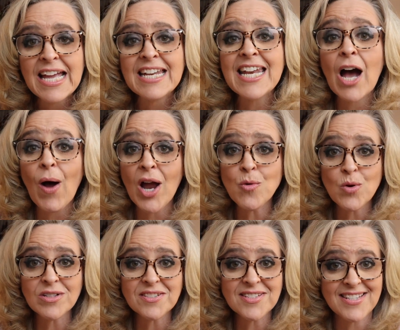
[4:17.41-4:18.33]
Now, I
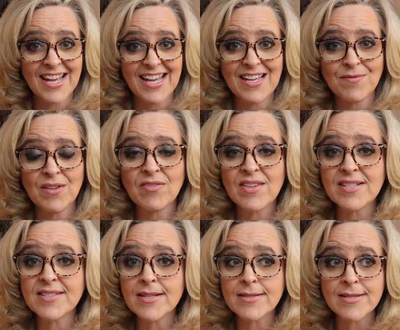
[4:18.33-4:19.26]
will say that
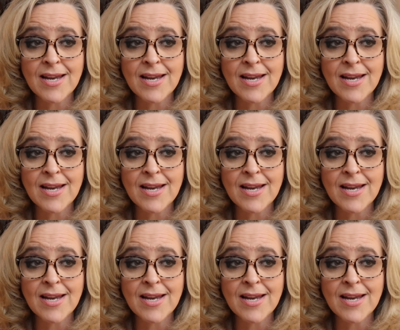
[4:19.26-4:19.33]
this is